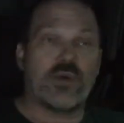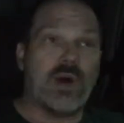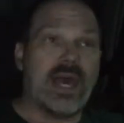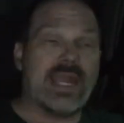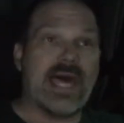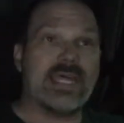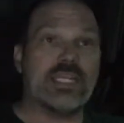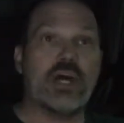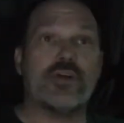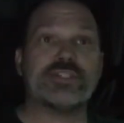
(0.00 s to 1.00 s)
it away, and I
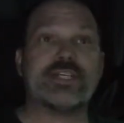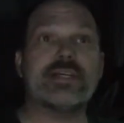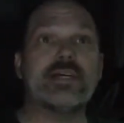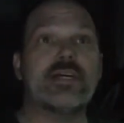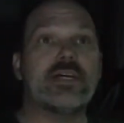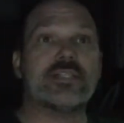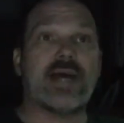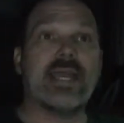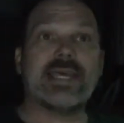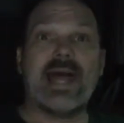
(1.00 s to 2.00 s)
didn't notice it. So
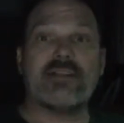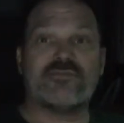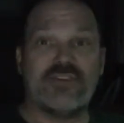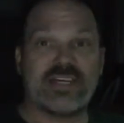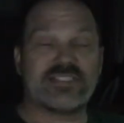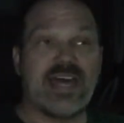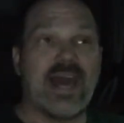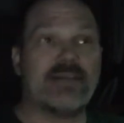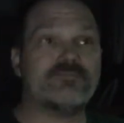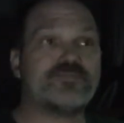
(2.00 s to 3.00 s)
I had to get out and fix
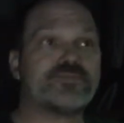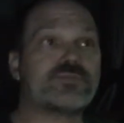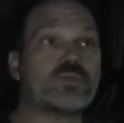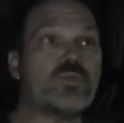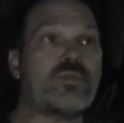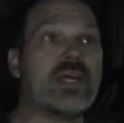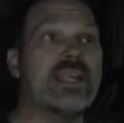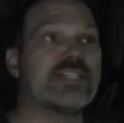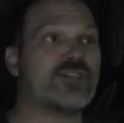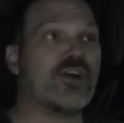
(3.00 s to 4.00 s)
that,
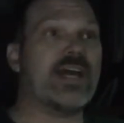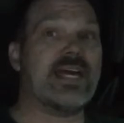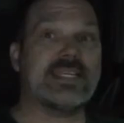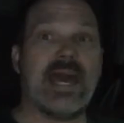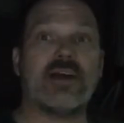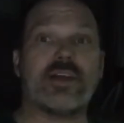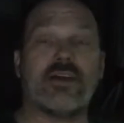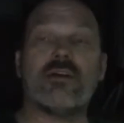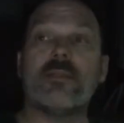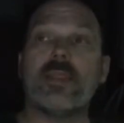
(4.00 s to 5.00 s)
and I started heading down
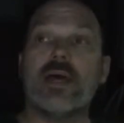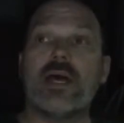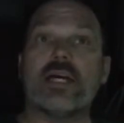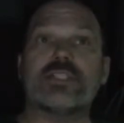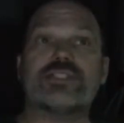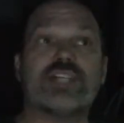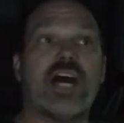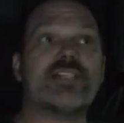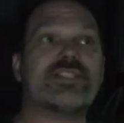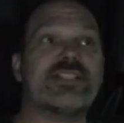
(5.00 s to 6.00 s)
here.
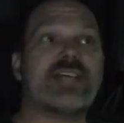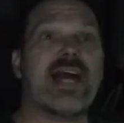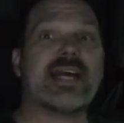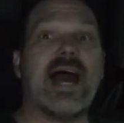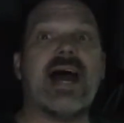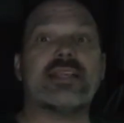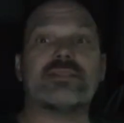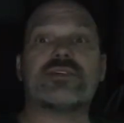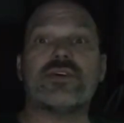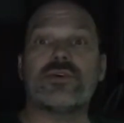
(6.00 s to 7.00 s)
Just as I got
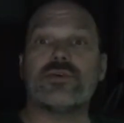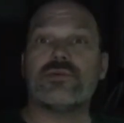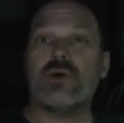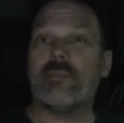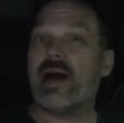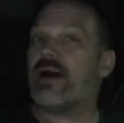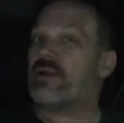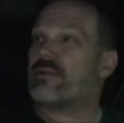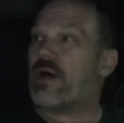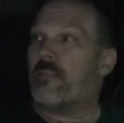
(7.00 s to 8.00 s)
to about
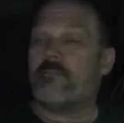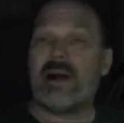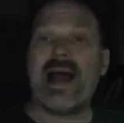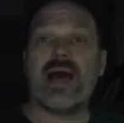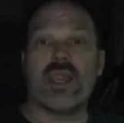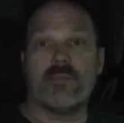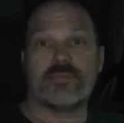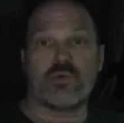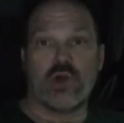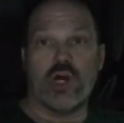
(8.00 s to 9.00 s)
a mile up
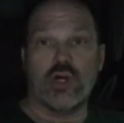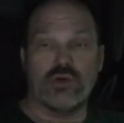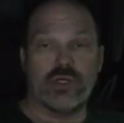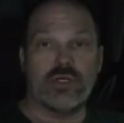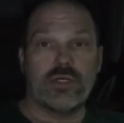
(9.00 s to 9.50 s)
the road,